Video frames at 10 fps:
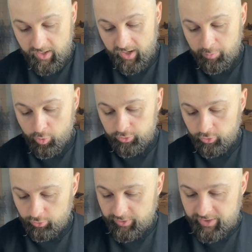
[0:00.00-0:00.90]
I'm going
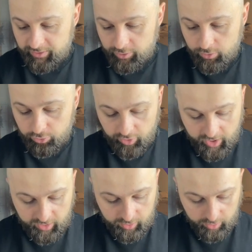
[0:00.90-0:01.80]
to create a new
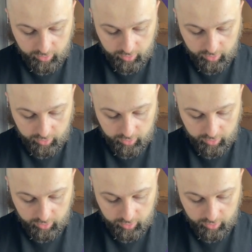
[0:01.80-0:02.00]
track,